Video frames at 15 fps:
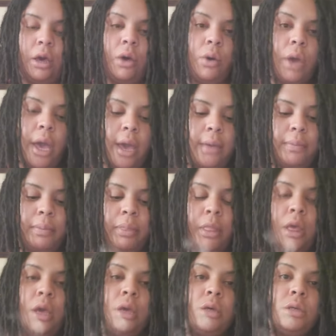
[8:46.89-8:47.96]
Okay,
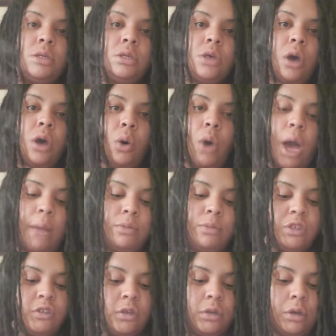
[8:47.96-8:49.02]
so I'm
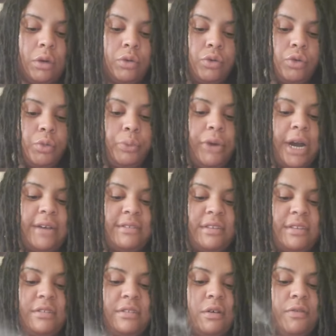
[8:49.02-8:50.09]
just going to go through the
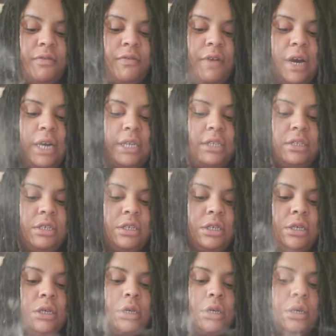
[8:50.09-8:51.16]
process of
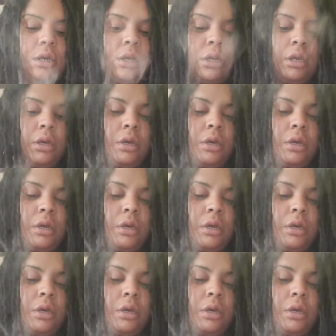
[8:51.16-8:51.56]
finding